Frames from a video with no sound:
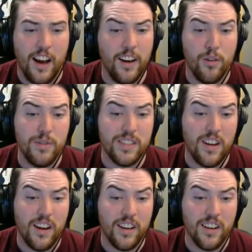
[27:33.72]
I was
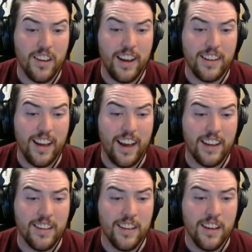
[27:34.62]
not gonna like
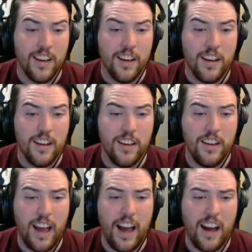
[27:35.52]
that. What?
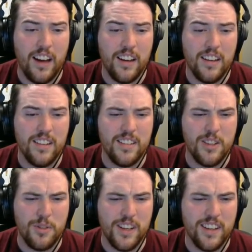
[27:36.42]
Yeah.
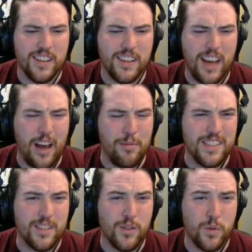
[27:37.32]
Do you think Habit
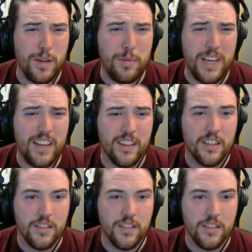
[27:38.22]
is creepy?